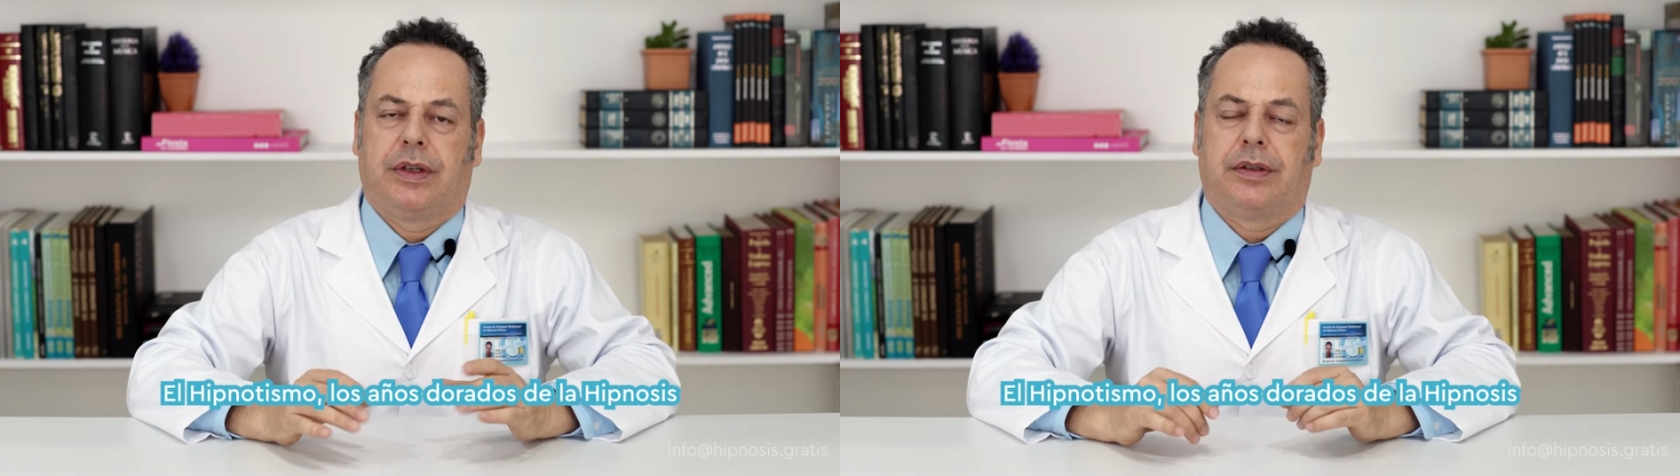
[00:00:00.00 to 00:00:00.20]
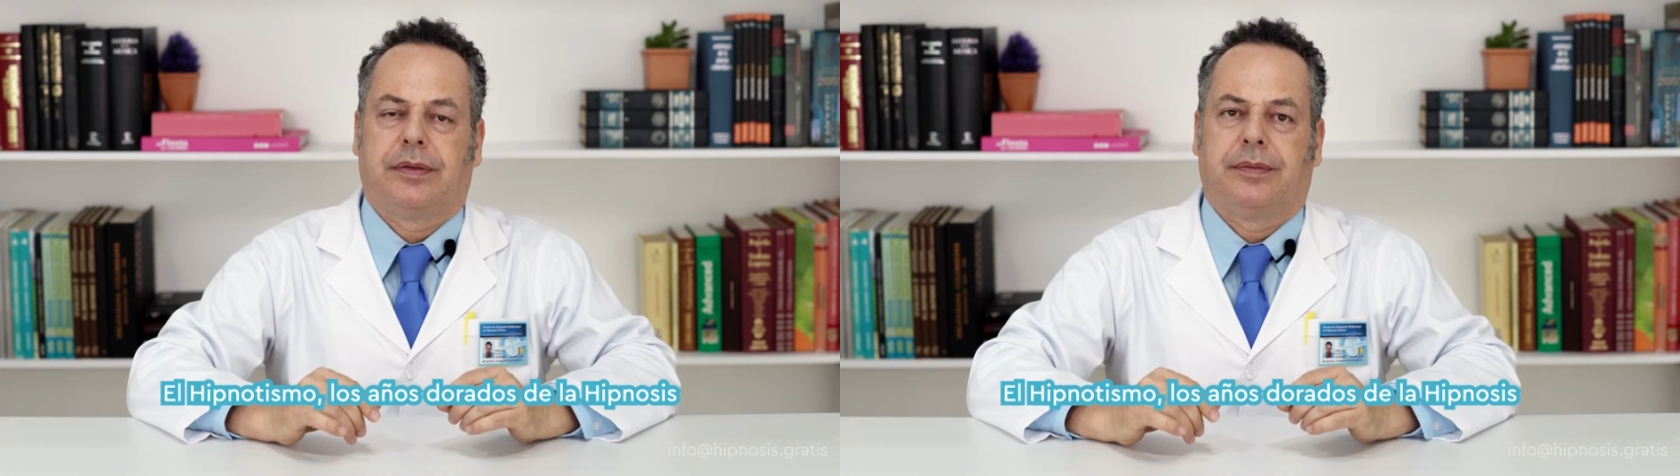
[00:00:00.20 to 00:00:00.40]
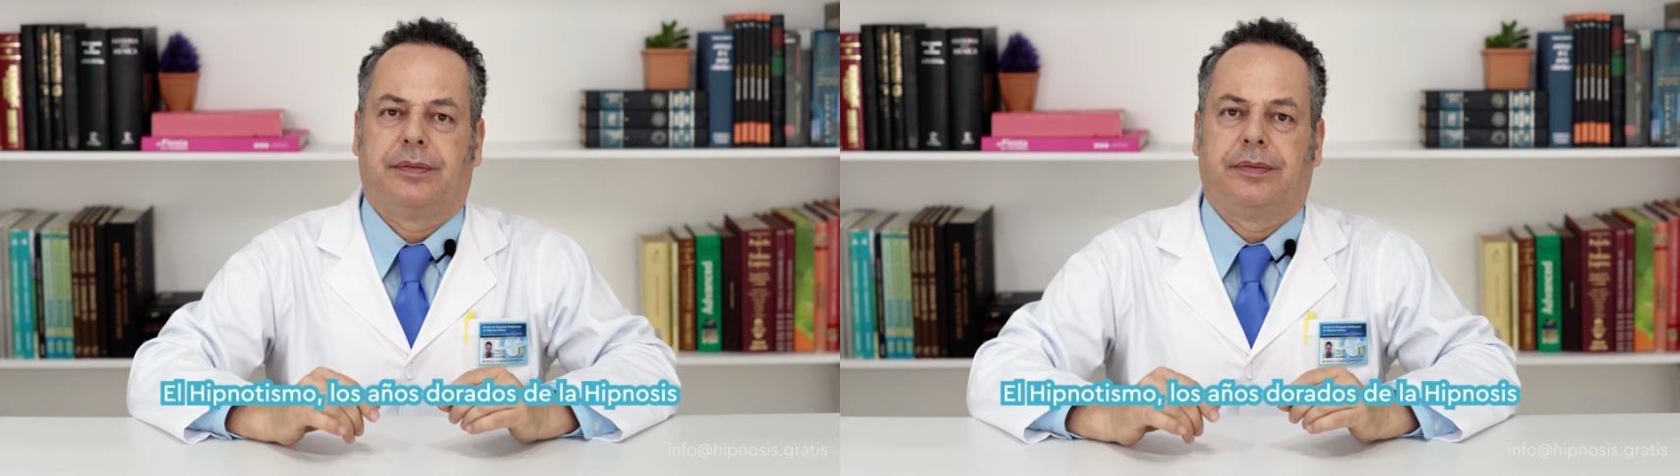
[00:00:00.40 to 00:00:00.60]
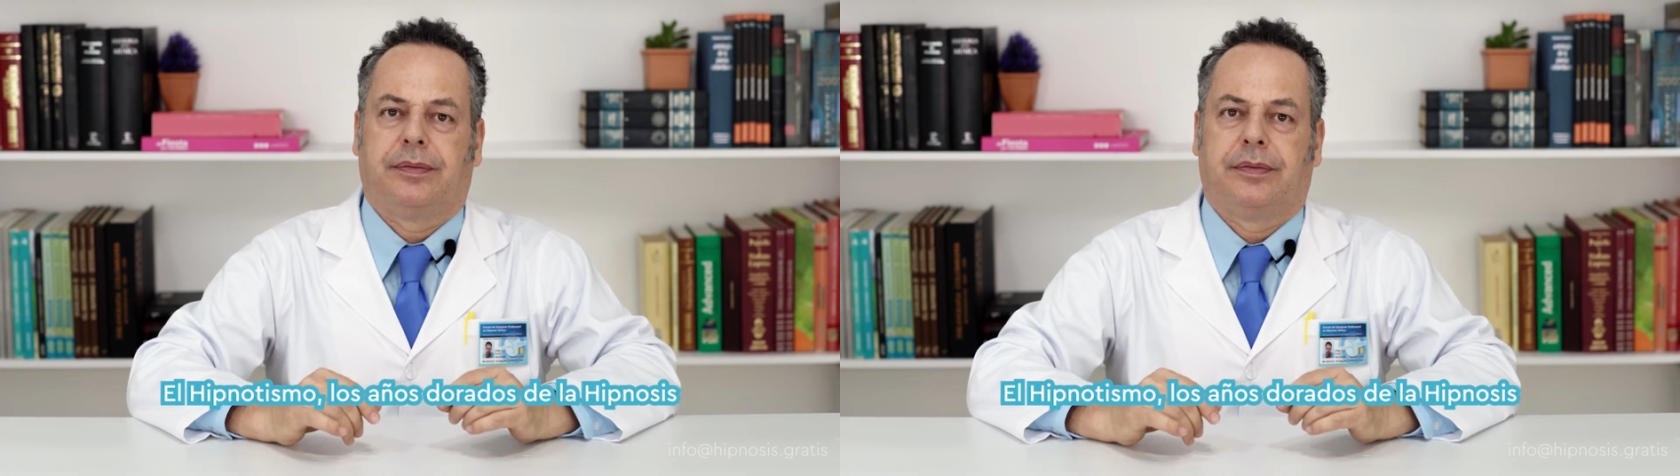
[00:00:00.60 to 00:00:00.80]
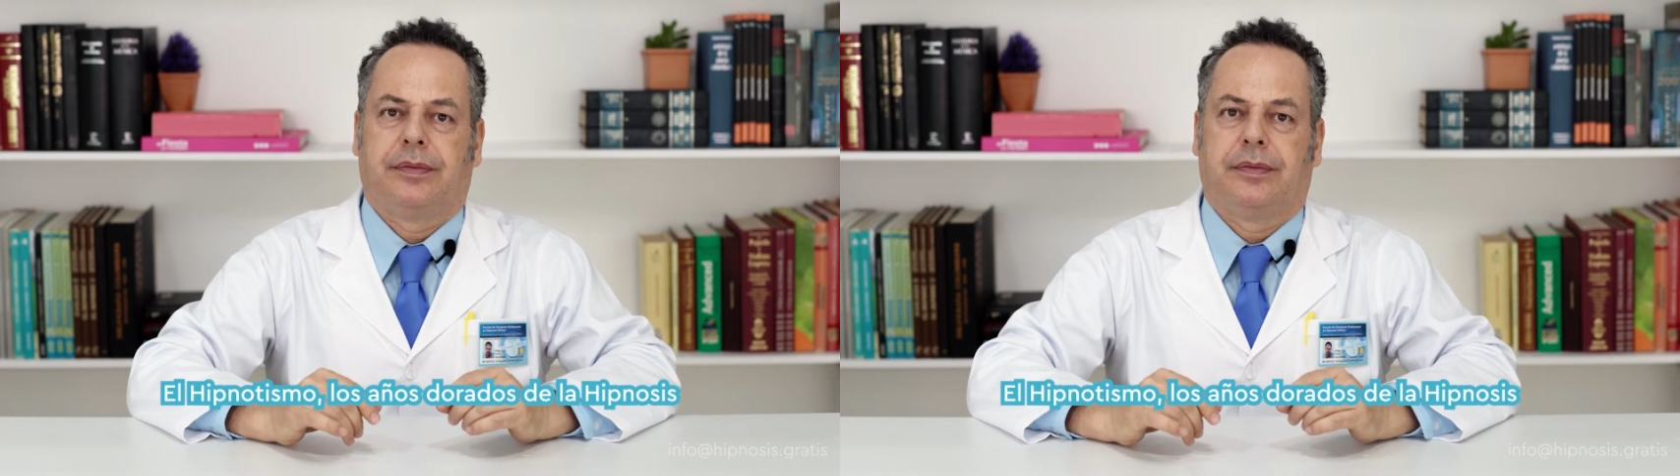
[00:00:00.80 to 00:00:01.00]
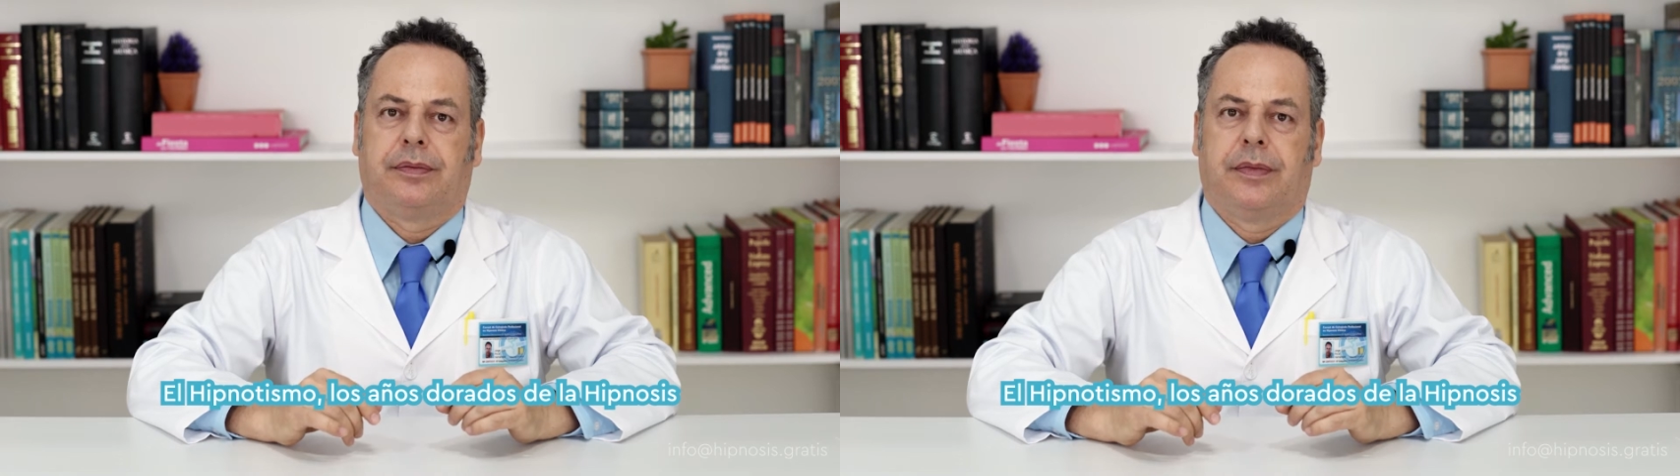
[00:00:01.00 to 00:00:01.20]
James Braid,